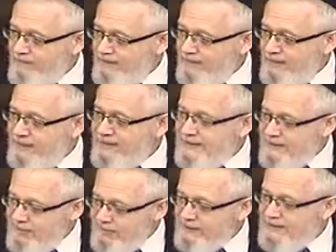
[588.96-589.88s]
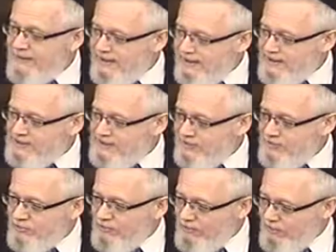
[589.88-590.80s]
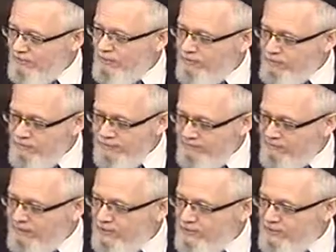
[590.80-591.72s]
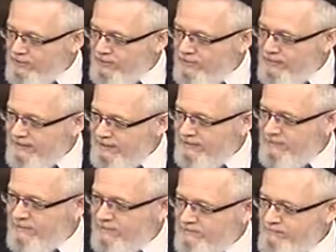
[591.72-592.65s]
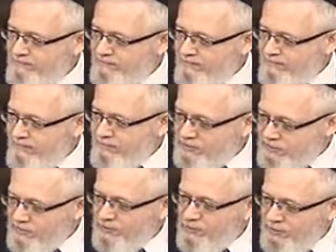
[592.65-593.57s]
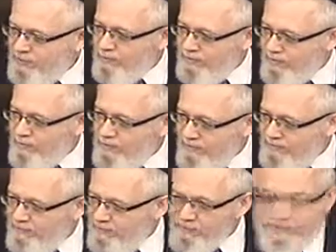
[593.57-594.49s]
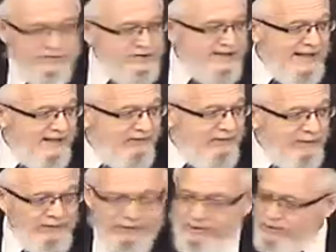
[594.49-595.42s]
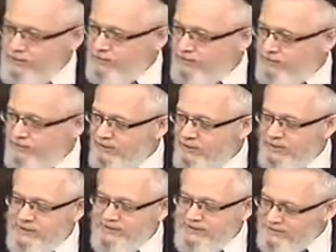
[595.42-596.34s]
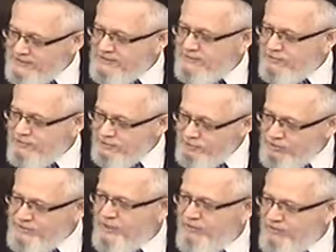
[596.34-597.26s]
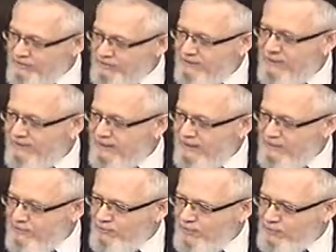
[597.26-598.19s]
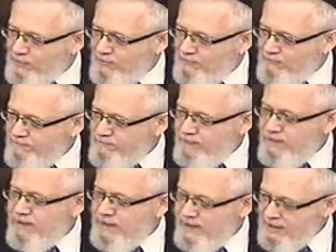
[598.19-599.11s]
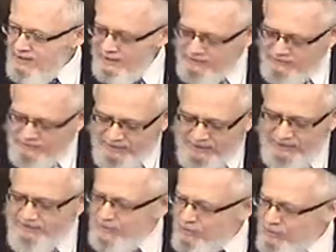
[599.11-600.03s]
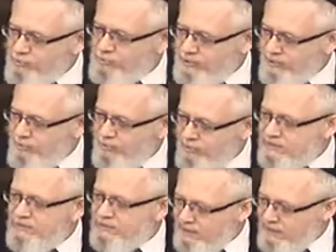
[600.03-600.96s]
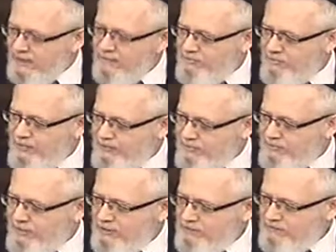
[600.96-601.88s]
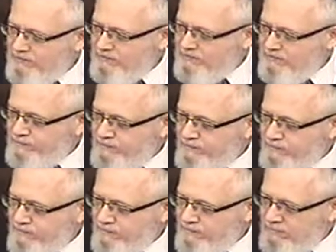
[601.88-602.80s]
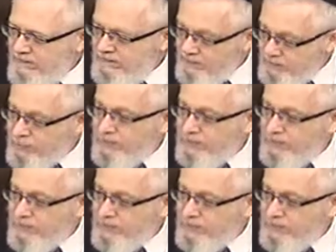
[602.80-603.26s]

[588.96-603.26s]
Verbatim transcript: and he couldn't take anesthesia or whatever they called it then, ether, because it would, because of his state of health, he couldn't do it. So he says, just tell me the length of the operation, and I'll become engrossed in thought. You could operate on me. And that's what he